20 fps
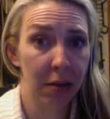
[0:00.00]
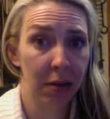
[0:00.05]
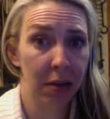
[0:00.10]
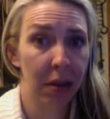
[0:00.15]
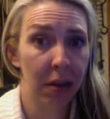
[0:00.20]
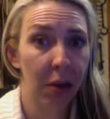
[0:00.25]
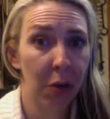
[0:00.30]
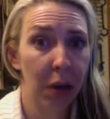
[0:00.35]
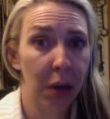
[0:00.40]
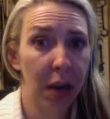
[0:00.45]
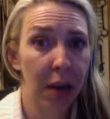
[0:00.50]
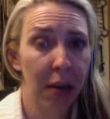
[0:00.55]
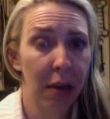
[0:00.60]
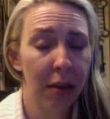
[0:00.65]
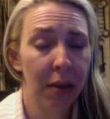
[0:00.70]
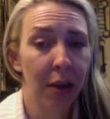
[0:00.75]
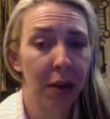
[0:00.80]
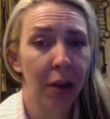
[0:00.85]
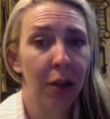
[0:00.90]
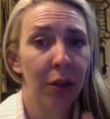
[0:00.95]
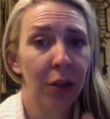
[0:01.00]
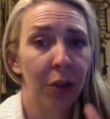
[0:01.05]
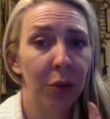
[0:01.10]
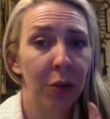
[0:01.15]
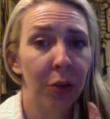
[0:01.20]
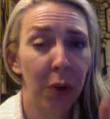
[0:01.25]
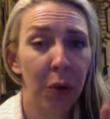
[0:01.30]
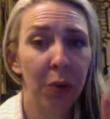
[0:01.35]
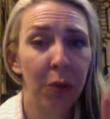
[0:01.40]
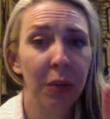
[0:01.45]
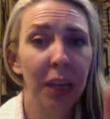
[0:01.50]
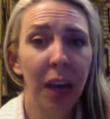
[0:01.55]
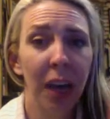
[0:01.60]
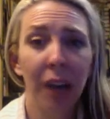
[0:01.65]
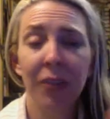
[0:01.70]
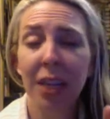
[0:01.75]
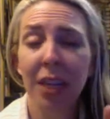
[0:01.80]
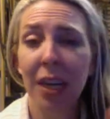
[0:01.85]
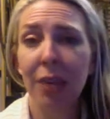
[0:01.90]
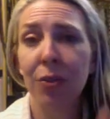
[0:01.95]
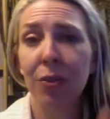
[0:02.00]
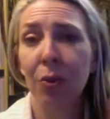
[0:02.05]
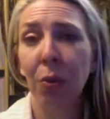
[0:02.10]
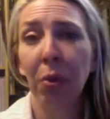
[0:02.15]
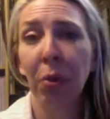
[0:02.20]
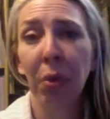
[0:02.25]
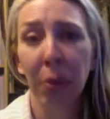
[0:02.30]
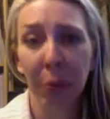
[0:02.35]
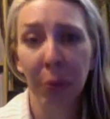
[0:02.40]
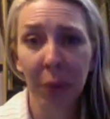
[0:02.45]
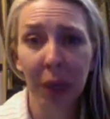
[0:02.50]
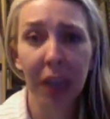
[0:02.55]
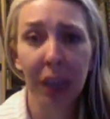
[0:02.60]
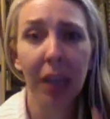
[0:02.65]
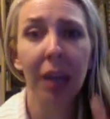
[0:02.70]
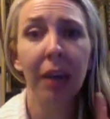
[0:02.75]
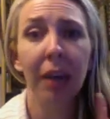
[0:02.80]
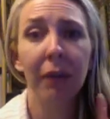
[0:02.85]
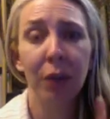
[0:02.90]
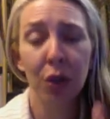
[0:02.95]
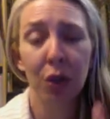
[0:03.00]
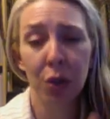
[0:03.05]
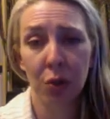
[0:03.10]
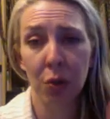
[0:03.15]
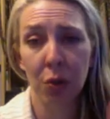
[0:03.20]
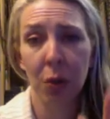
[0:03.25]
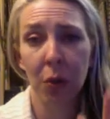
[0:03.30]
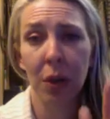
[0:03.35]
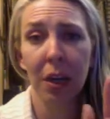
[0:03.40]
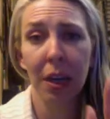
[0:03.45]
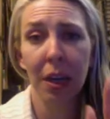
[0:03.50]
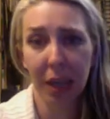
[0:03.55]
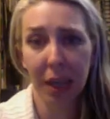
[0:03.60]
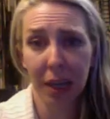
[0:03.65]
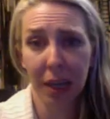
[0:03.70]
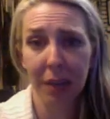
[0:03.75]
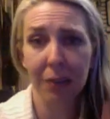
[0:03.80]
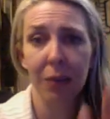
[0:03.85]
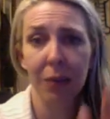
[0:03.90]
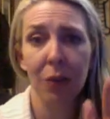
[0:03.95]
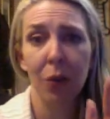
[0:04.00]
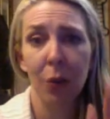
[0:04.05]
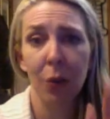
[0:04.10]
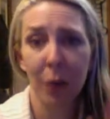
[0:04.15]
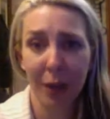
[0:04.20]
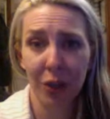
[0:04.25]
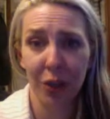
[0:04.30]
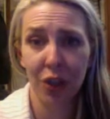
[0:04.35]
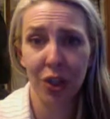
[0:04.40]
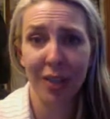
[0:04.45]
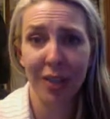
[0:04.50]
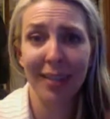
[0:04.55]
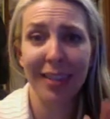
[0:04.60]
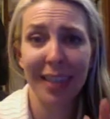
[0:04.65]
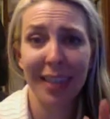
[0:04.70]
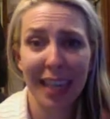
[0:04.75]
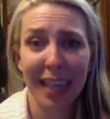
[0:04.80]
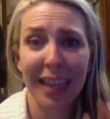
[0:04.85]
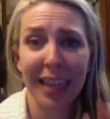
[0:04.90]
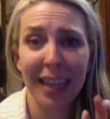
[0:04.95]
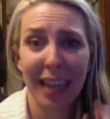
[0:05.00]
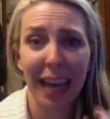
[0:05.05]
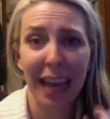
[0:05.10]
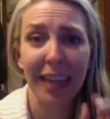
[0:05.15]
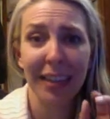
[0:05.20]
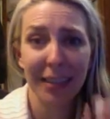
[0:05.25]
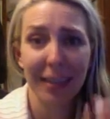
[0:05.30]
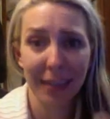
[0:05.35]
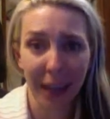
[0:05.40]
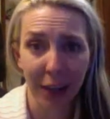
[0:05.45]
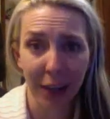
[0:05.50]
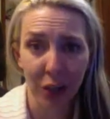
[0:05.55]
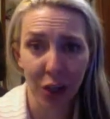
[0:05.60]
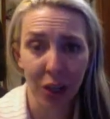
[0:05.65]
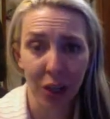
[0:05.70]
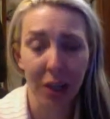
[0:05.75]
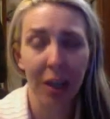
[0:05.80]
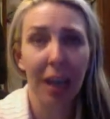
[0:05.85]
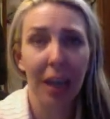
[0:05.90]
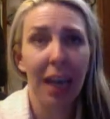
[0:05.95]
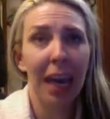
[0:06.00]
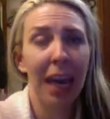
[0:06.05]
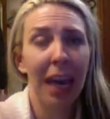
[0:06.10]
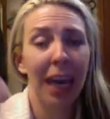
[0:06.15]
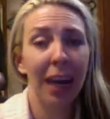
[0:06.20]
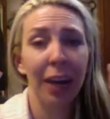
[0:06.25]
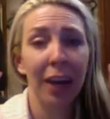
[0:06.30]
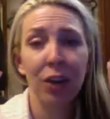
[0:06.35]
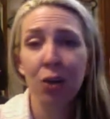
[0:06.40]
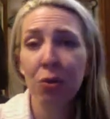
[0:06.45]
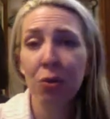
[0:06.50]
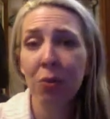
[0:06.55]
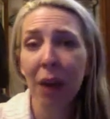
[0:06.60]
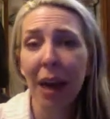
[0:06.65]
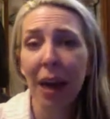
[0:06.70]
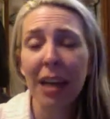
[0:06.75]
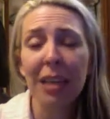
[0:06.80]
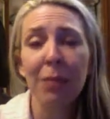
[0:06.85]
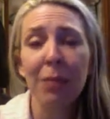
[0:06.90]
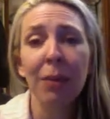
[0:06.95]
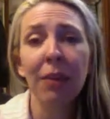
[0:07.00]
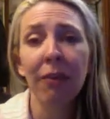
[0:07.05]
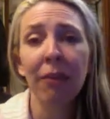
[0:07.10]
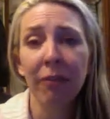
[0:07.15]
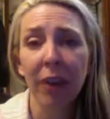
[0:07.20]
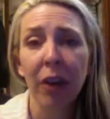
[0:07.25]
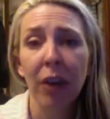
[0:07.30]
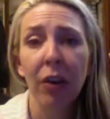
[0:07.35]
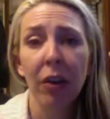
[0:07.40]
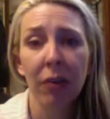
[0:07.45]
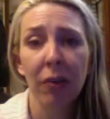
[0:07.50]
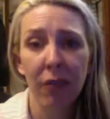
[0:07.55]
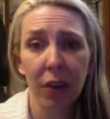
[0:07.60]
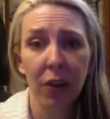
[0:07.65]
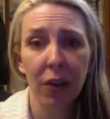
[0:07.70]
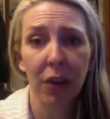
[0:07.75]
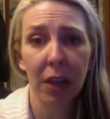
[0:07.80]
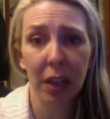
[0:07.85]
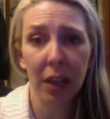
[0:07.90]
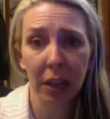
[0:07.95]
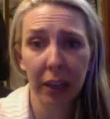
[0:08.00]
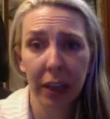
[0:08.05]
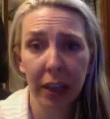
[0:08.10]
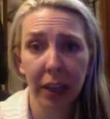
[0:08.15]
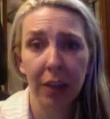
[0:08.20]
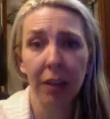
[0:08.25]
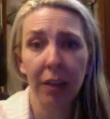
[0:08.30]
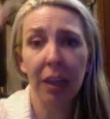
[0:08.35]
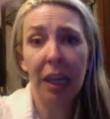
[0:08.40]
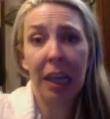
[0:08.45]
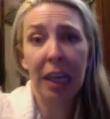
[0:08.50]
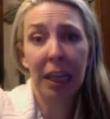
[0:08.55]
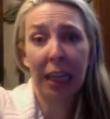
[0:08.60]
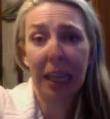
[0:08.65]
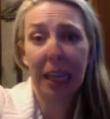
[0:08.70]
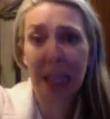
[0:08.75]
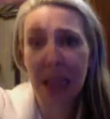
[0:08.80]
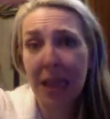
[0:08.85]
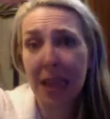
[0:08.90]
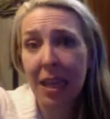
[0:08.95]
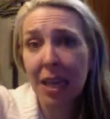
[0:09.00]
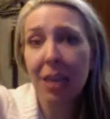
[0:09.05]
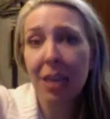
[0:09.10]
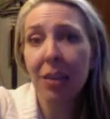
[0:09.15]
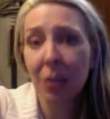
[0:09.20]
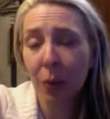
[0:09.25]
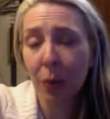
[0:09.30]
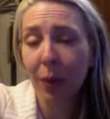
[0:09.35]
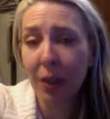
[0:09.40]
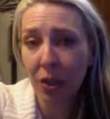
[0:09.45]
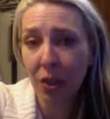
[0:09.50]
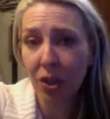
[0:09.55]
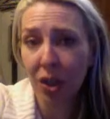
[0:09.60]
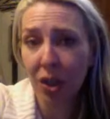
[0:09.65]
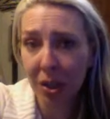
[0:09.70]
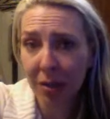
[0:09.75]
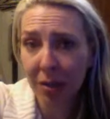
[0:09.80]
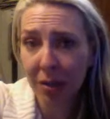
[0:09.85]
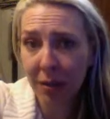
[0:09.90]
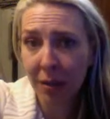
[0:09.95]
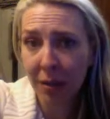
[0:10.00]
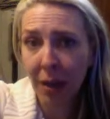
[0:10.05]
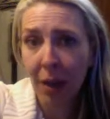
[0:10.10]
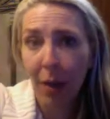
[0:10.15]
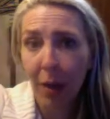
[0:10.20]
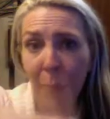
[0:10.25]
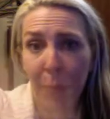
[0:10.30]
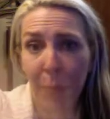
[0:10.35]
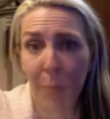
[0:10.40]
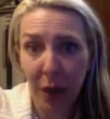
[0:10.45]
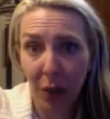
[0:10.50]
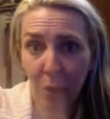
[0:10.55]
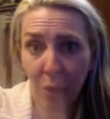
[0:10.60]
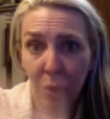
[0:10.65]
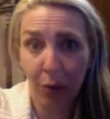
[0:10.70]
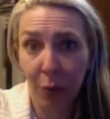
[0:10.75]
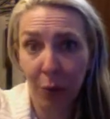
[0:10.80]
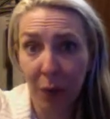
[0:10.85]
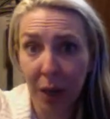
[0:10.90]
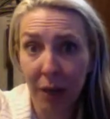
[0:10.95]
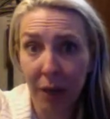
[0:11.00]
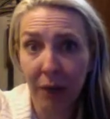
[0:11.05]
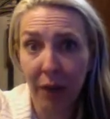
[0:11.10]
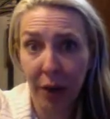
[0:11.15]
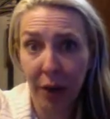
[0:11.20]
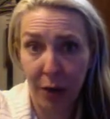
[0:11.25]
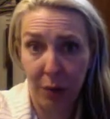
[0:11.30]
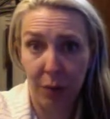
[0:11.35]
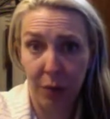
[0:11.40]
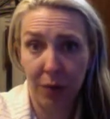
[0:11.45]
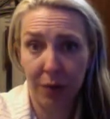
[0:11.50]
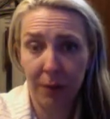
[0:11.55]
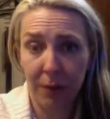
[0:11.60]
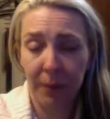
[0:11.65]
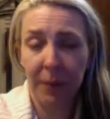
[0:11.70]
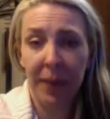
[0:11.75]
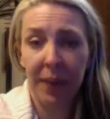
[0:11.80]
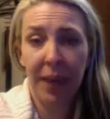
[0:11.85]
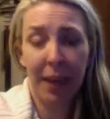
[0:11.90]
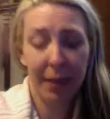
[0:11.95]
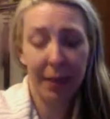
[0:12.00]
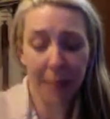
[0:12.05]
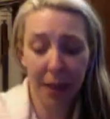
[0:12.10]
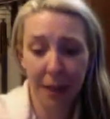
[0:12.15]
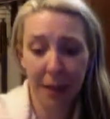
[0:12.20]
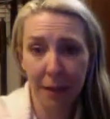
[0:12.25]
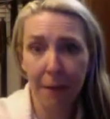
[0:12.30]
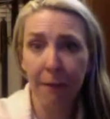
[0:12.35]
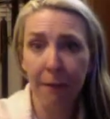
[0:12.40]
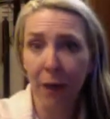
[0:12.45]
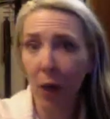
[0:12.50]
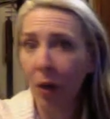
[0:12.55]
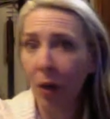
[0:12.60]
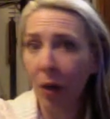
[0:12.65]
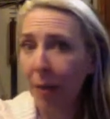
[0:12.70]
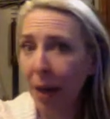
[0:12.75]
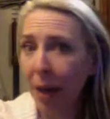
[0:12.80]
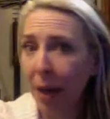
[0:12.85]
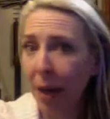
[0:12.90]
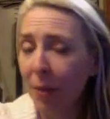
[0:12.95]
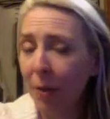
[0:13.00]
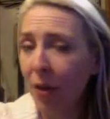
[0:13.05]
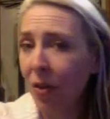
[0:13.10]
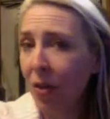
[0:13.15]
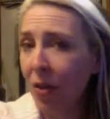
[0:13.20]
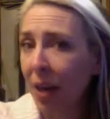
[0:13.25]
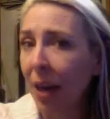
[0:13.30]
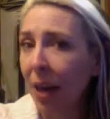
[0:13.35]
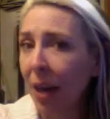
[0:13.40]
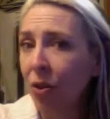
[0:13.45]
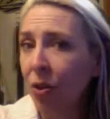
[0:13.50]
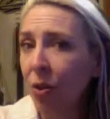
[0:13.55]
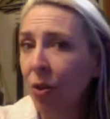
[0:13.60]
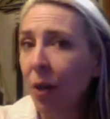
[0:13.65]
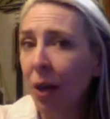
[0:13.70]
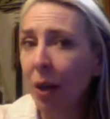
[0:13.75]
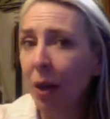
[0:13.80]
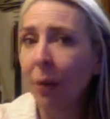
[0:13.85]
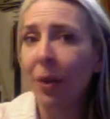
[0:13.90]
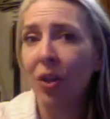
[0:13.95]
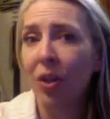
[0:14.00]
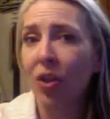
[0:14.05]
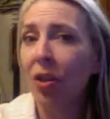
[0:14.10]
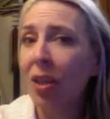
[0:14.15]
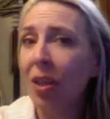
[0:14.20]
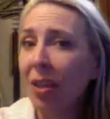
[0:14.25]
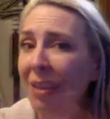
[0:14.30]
okay? You only have to answer 3 of the short answer questions in that section. And I tried to be very, very clear. Like, these questions, pick 3 of those. And then at the very bottom, there's an extra credit question that